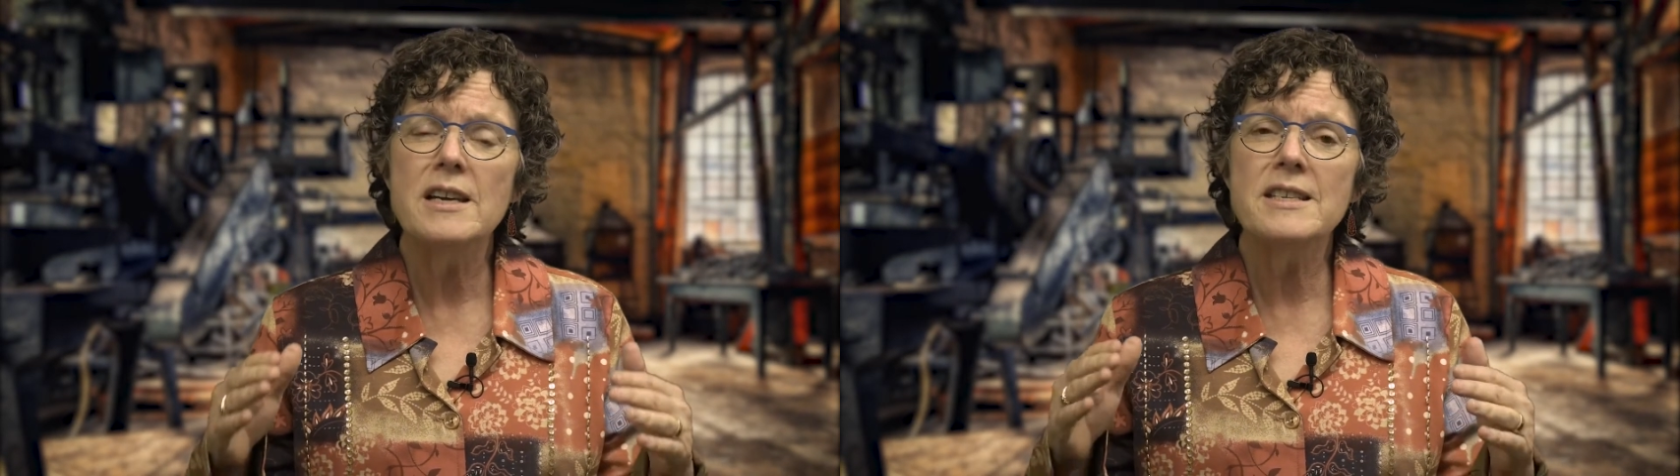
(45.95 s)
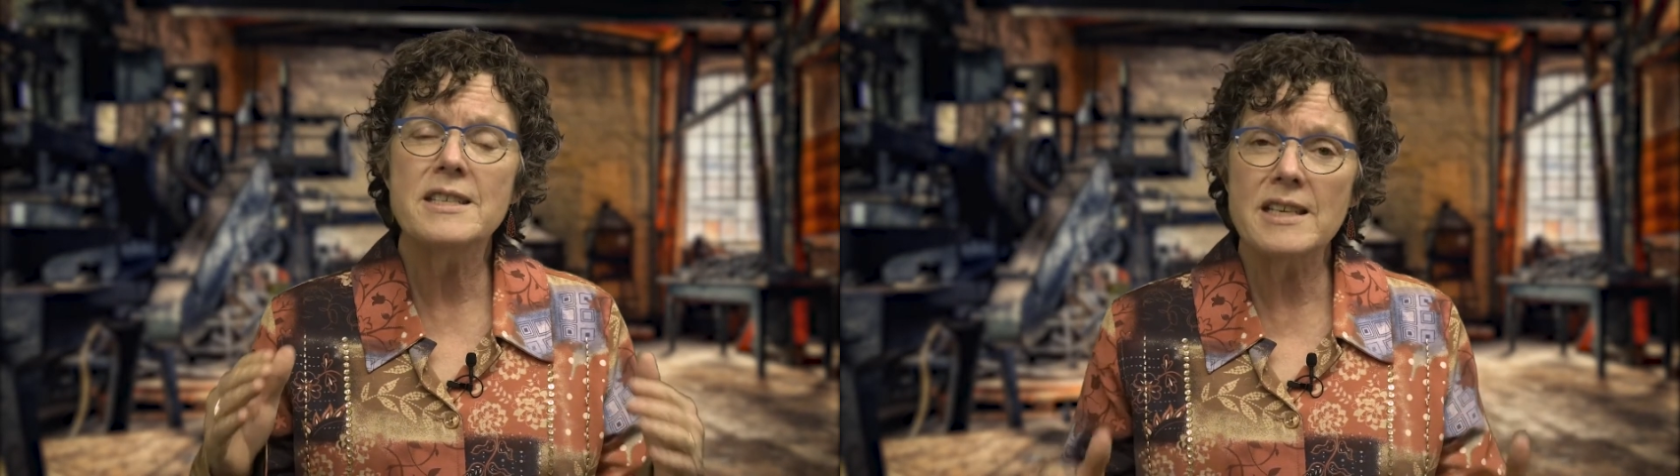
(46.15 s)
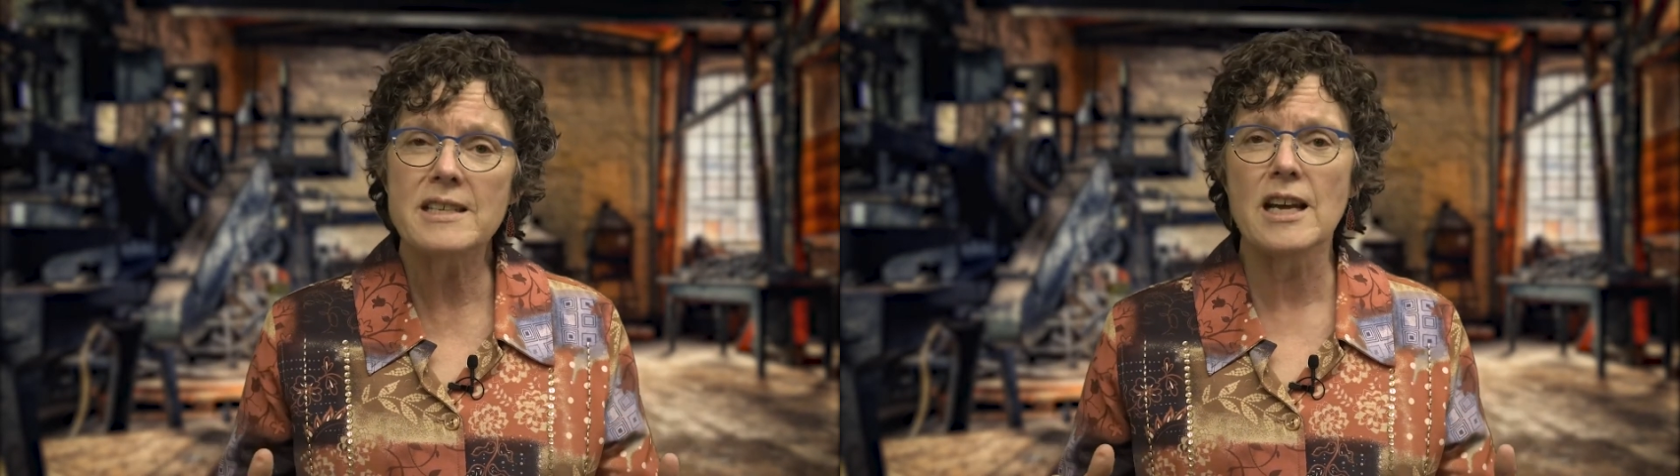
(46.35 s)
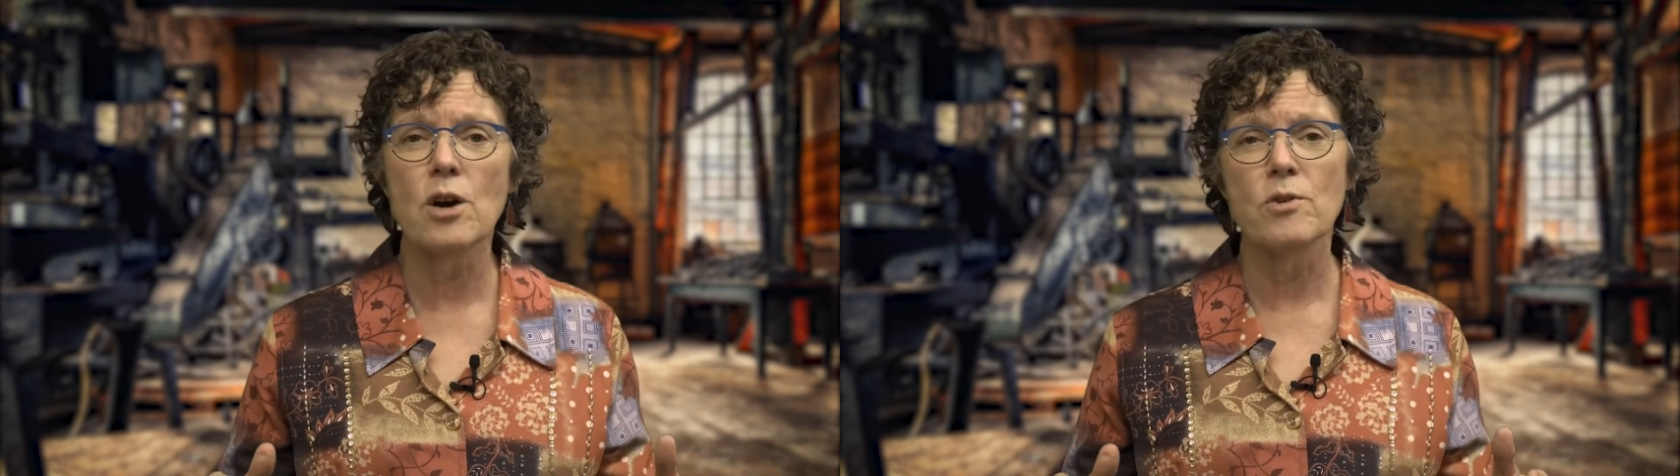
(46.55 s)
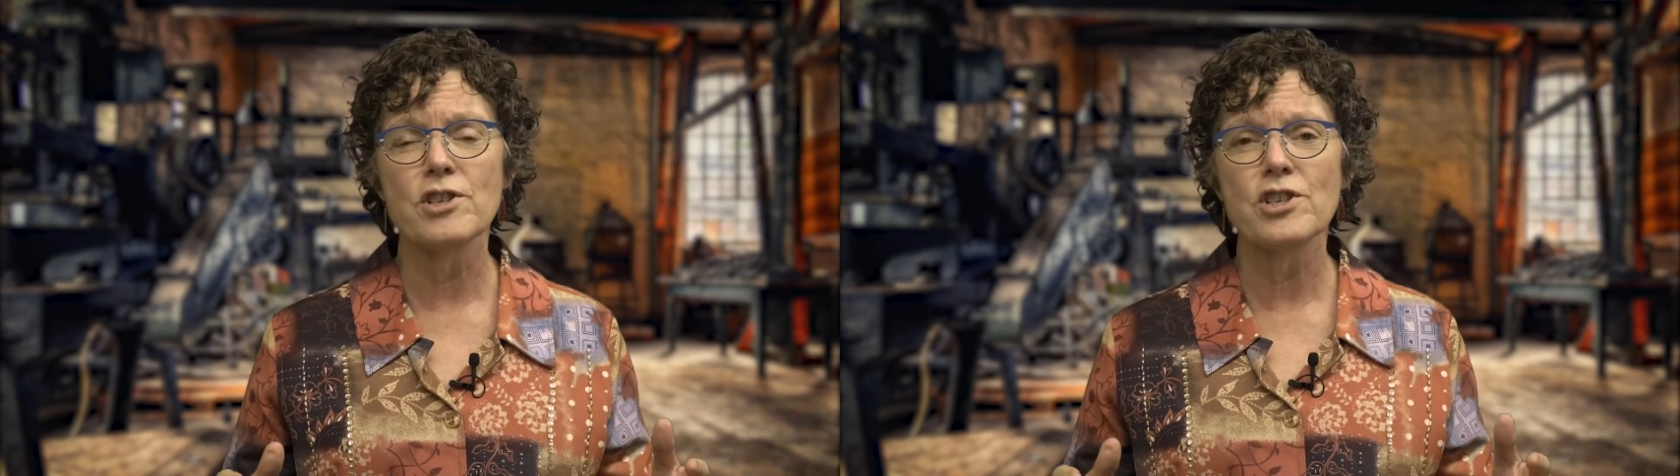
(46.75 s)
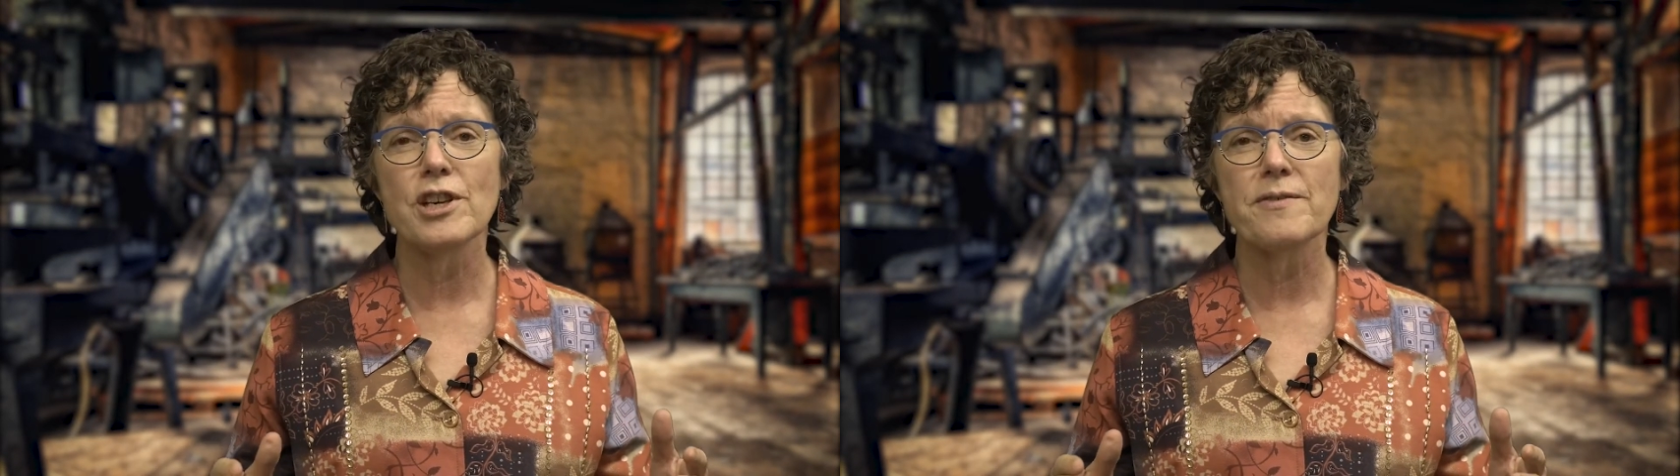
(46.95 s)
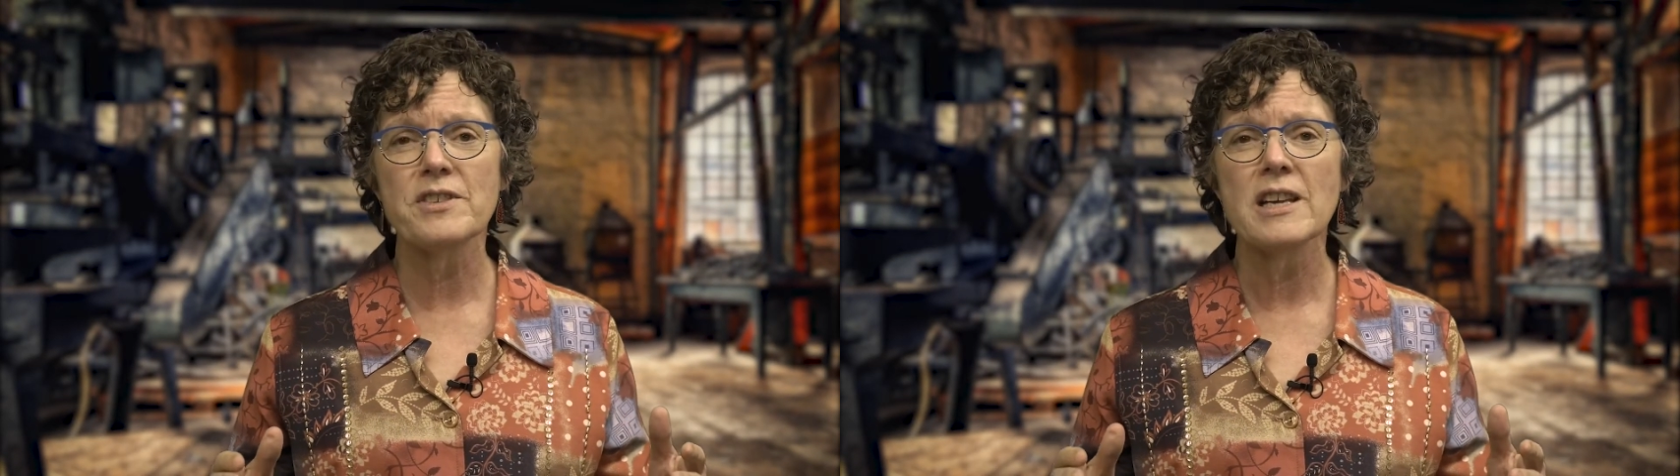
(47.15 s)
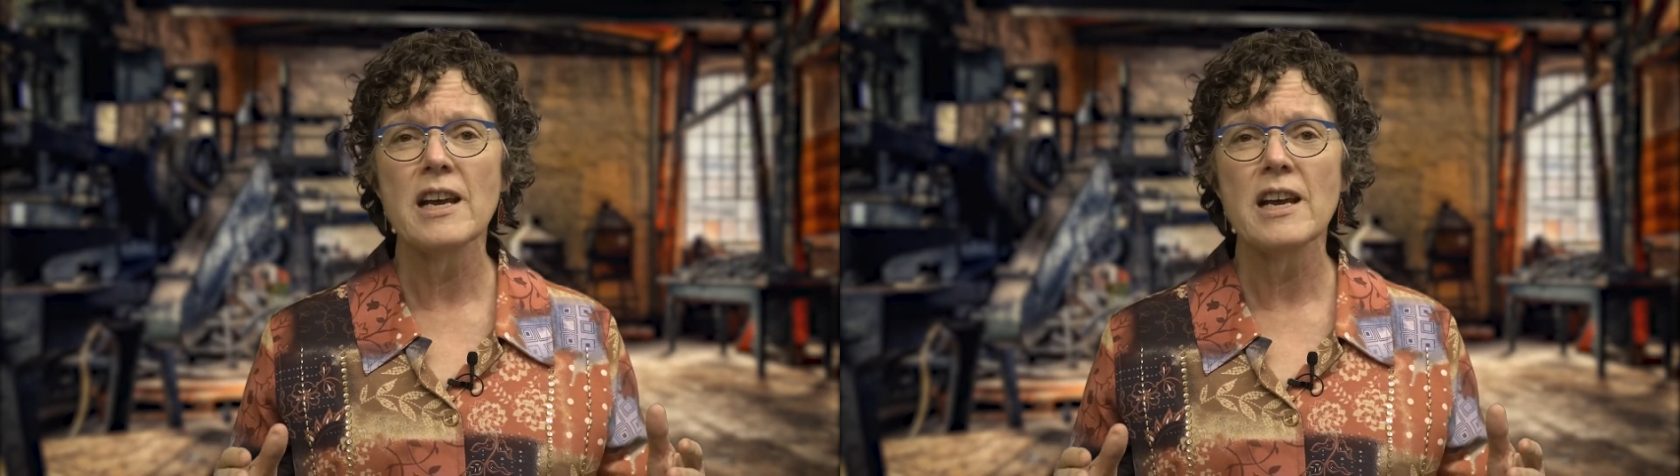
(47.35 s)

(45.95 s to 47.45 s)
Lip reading: 6-hour shifts.